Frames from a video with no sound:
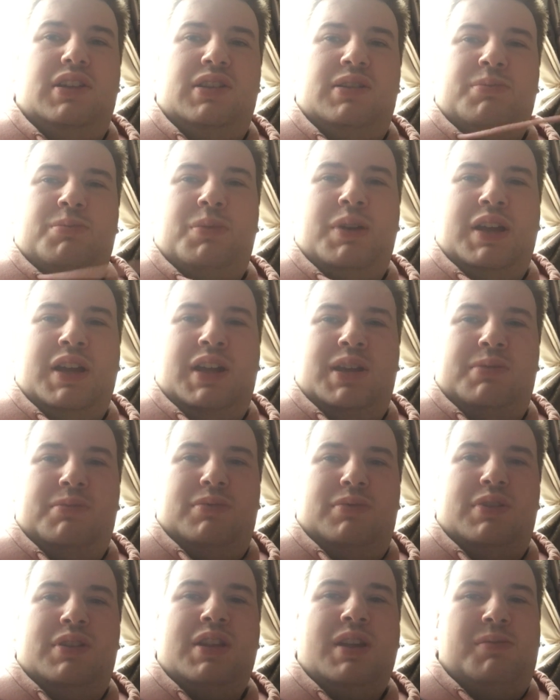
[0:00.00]
my
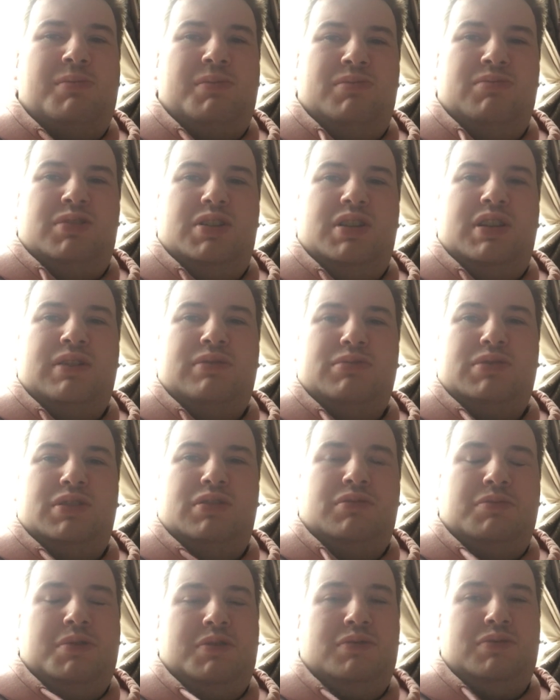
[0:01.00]
Nickman
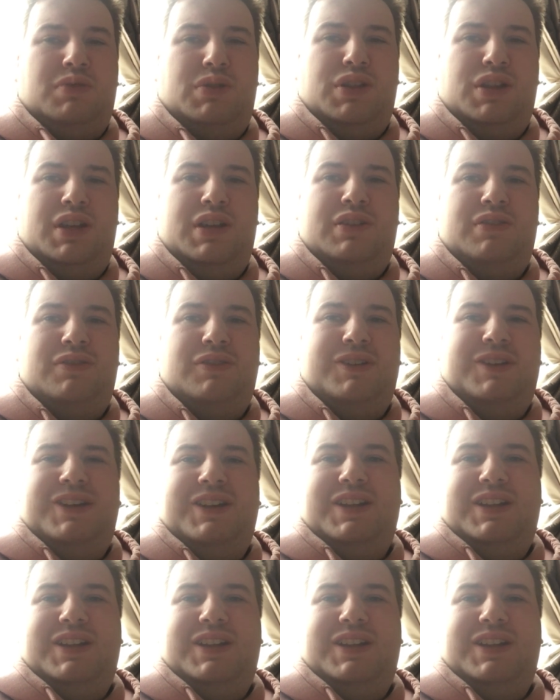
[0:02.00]
housing point save.